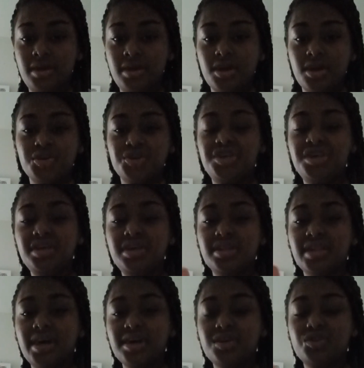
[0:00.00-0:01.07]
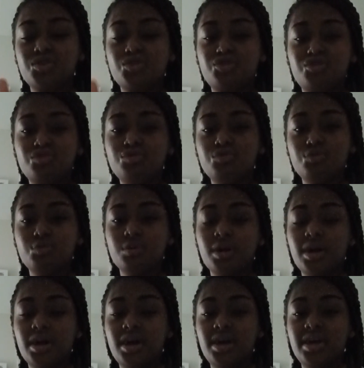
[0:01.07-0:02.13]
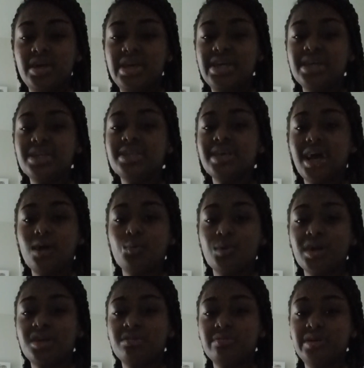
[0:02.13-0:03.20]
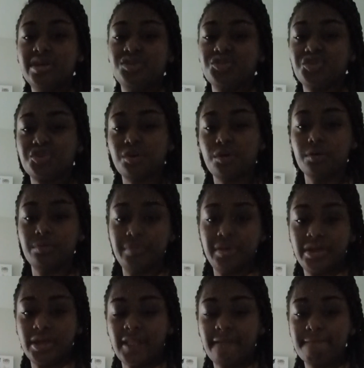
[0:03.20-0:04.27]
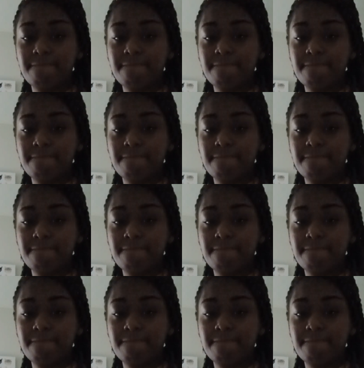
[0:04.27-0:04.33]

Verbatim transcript: She likes to indirectly insult me.